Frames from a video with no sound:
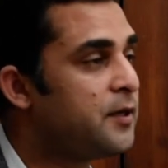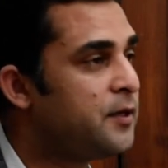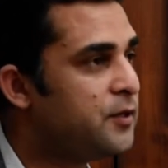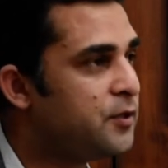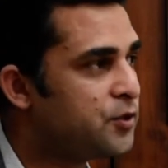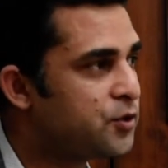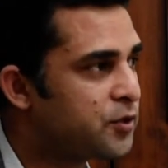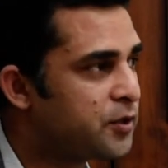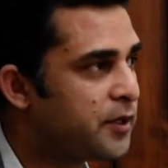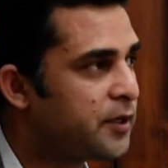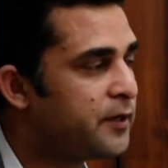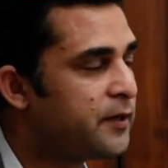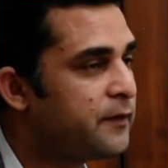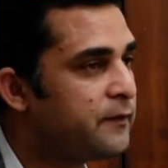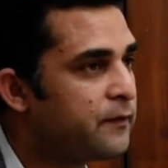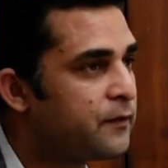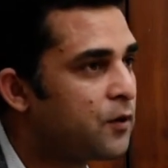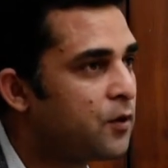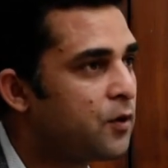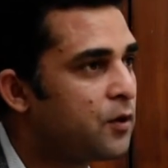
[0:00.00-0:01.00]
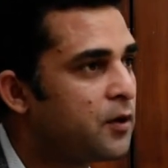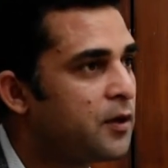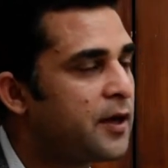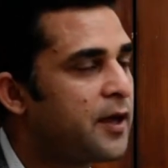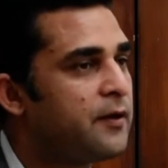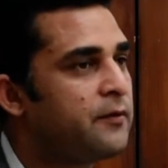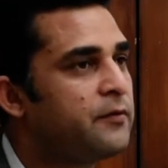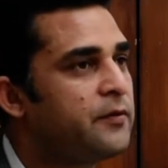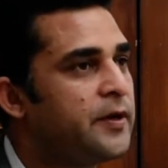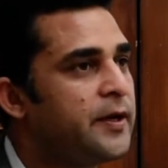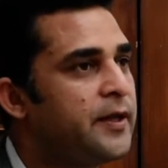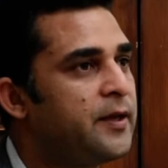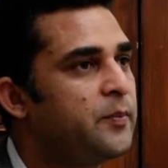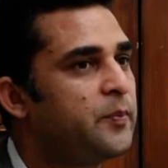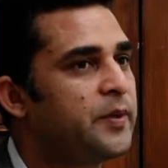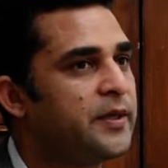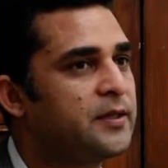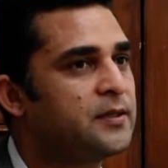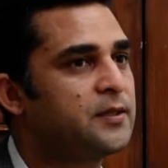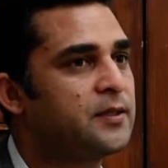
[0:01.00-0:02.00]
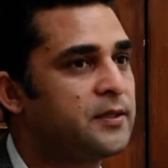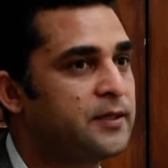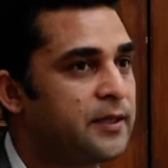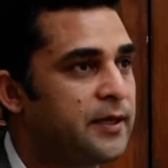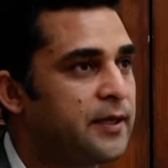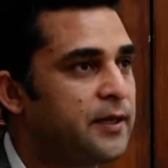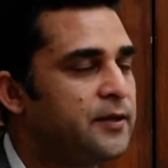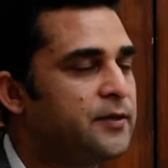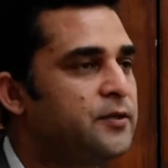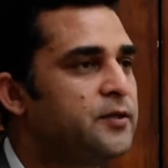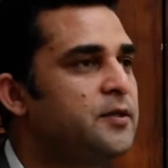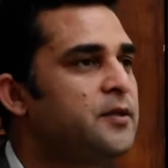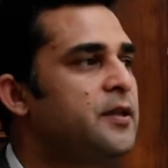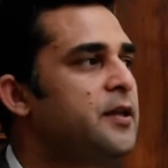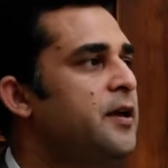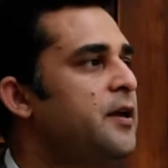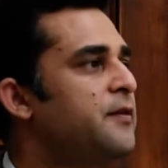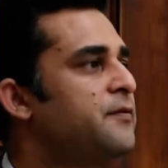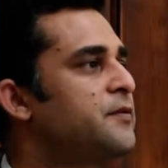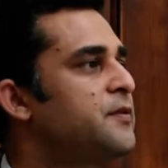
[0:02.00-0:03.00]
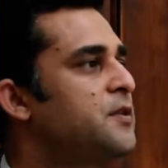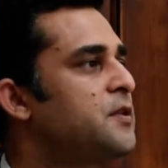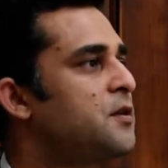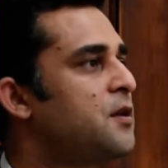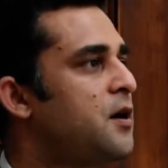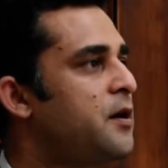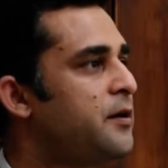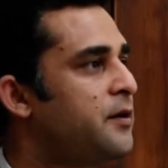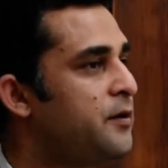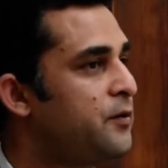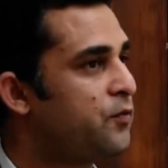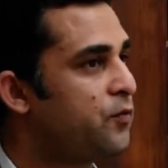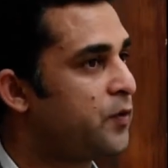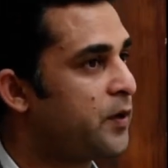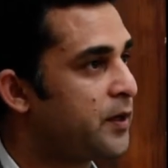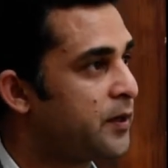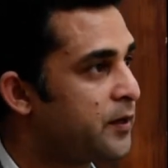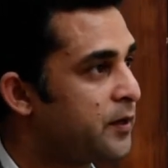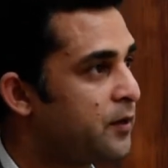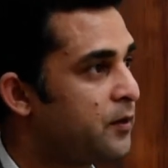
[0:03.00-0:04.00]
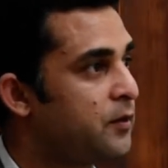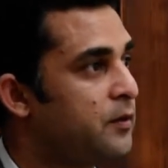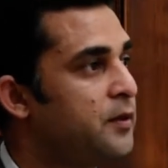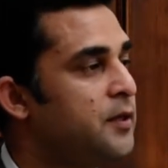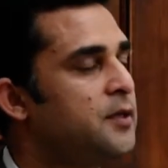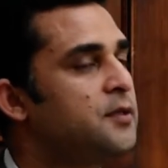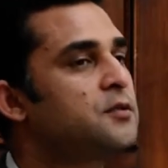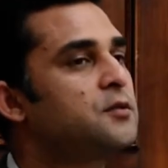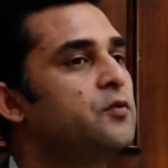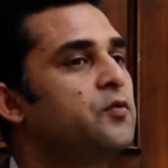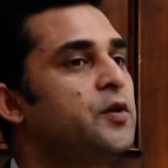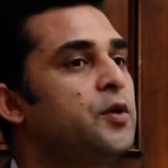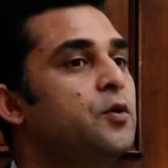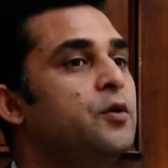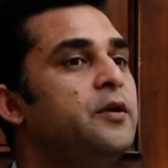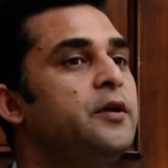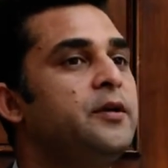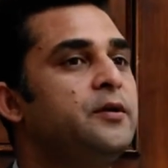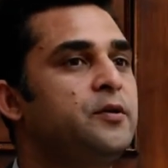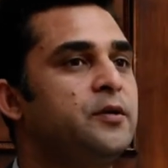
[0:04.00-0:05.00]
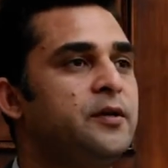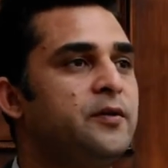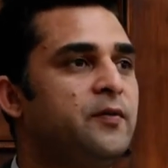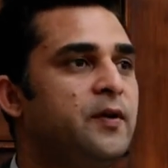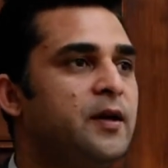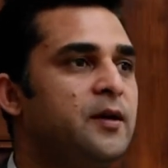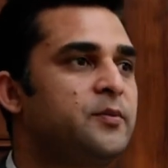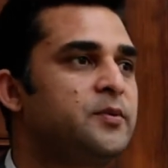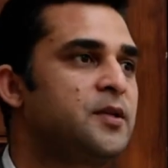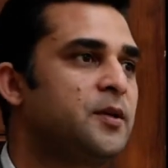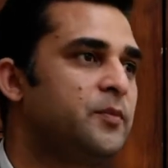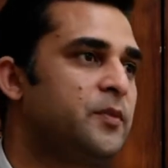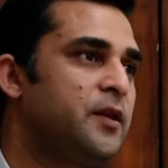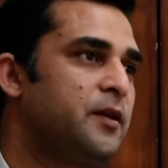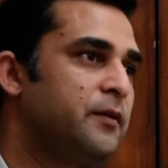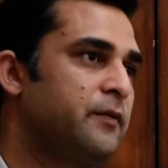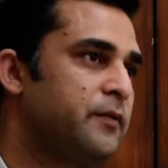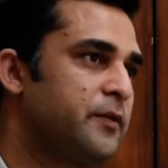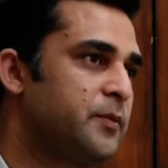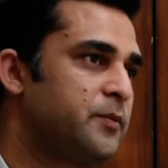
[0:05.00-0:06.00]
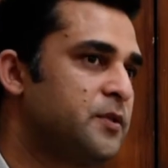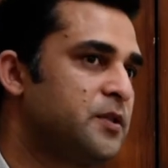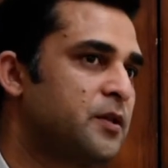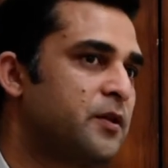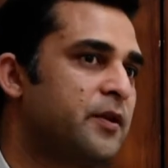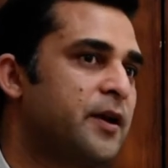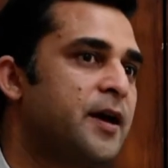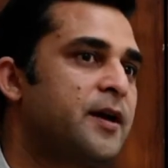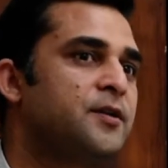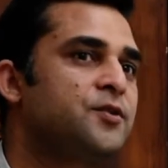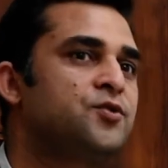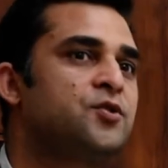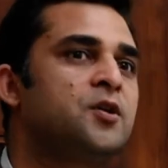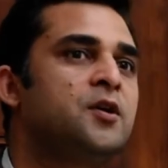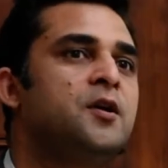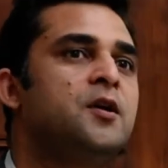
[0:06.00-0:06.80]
initiative called Everyday Peace Indicator. They have started working on this, so we don't need to develop something from scratch.